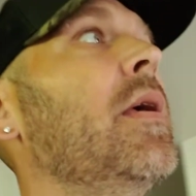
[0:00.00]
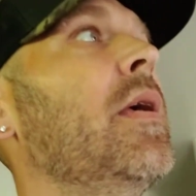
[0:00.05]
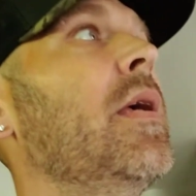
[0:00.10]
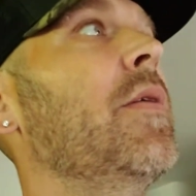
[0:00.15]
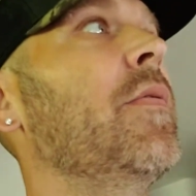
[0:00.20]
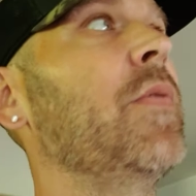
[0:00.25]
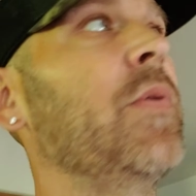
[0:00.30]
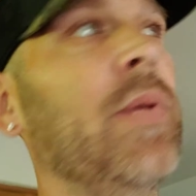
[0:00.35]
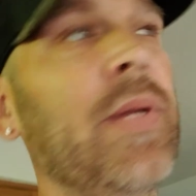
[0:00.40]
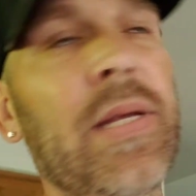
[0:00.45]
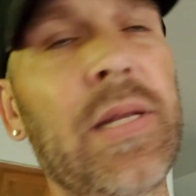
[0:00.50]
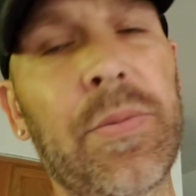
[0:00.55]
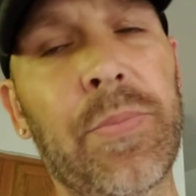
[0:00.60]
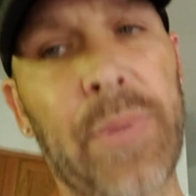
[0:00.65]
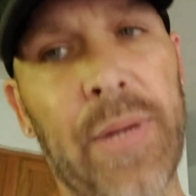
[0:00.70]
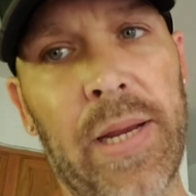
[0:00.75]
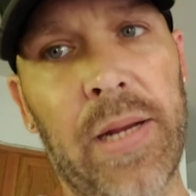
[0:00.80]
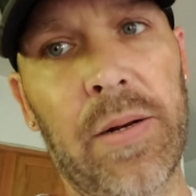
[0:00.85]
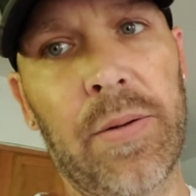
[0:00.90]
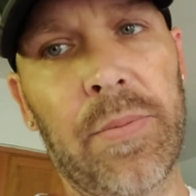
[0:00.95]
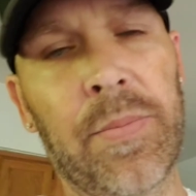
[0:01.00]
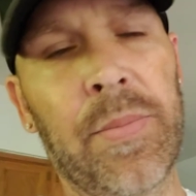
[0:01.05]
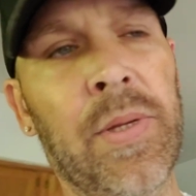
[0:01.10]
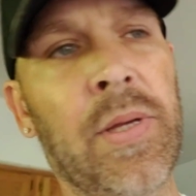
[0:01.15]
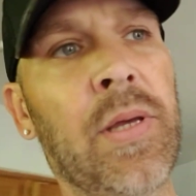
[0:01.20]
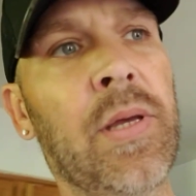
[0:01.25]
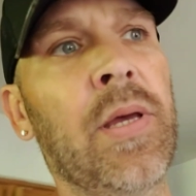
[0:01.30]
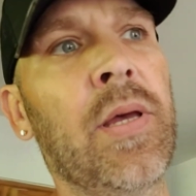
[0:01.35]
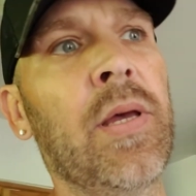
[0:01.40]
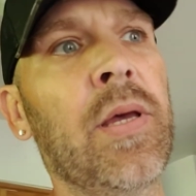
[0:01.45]
If you need to paint them,
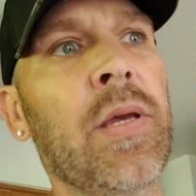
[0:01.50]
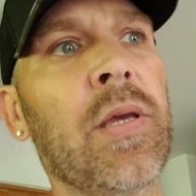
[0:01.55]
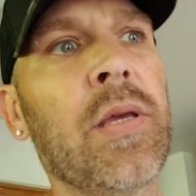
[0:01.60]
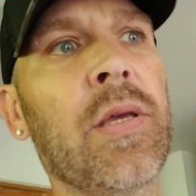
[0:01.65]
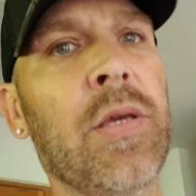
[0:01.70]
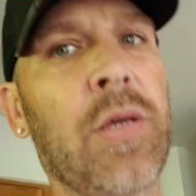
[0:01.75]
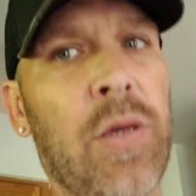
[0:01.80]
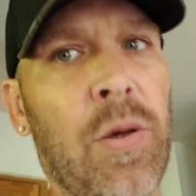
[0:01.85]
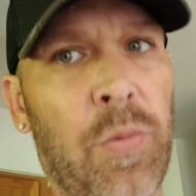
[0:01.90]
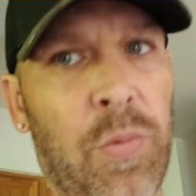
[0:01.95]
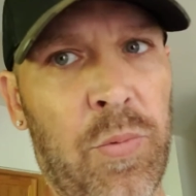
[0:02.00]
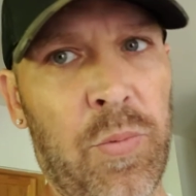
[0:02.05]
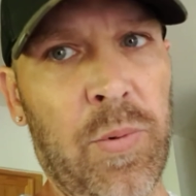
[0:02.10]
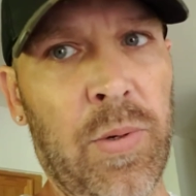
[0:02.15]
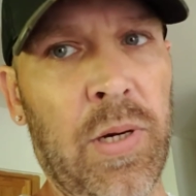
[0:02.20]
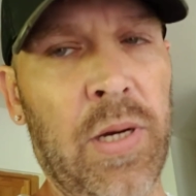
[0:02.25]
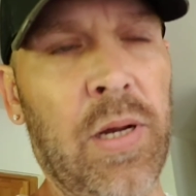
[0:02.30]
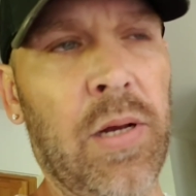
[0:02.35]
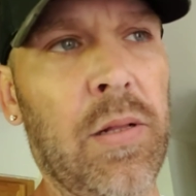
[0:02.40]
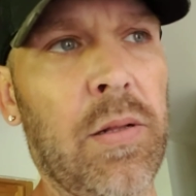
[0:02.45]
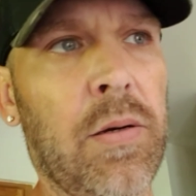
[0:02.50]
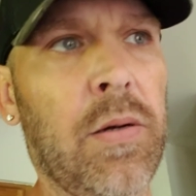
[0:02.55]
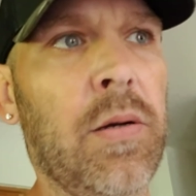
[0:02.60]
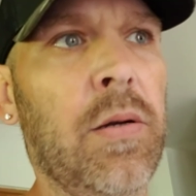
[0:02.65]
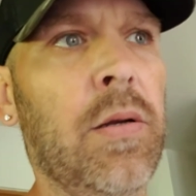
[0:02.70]
go with one color.